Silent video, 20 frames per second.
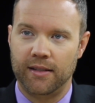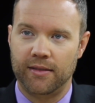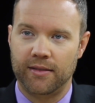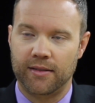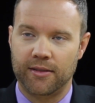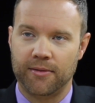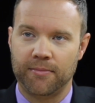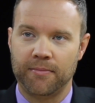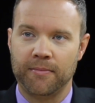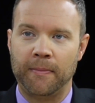
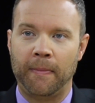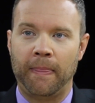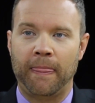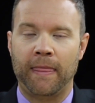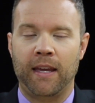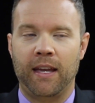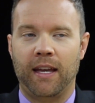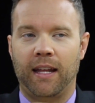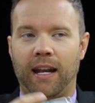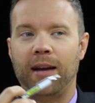List?
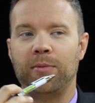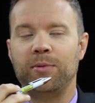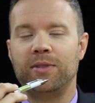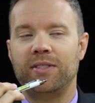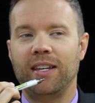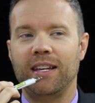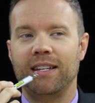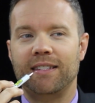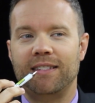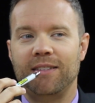And I would
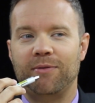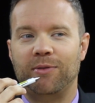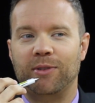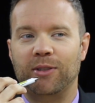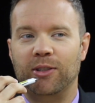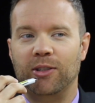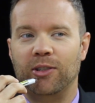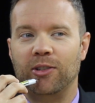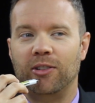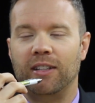say it's
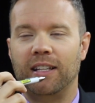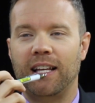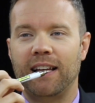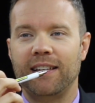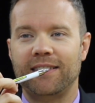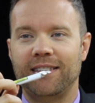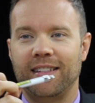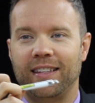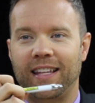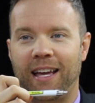even a little
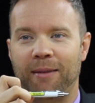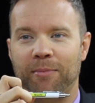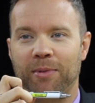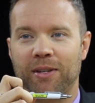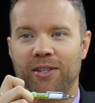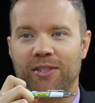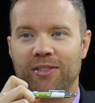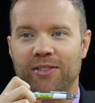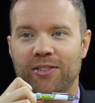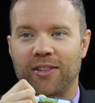less than that
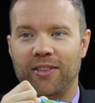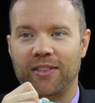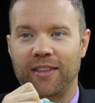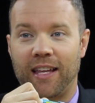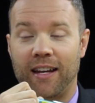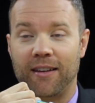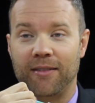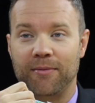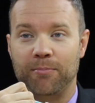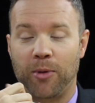because
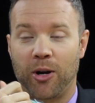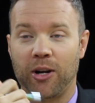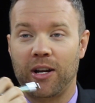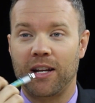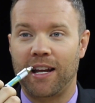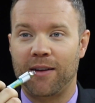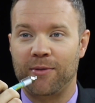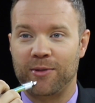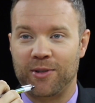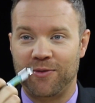that
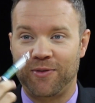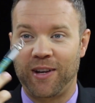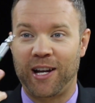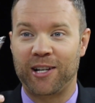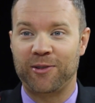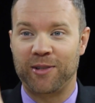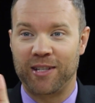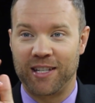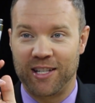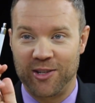market average is
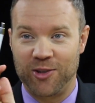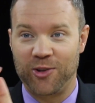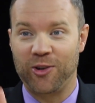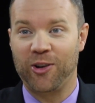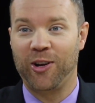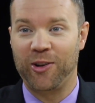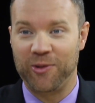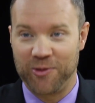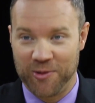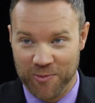factoring in
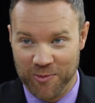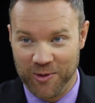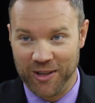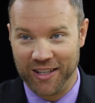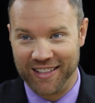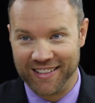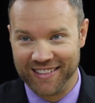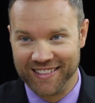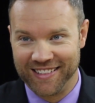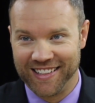your
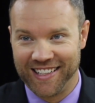101.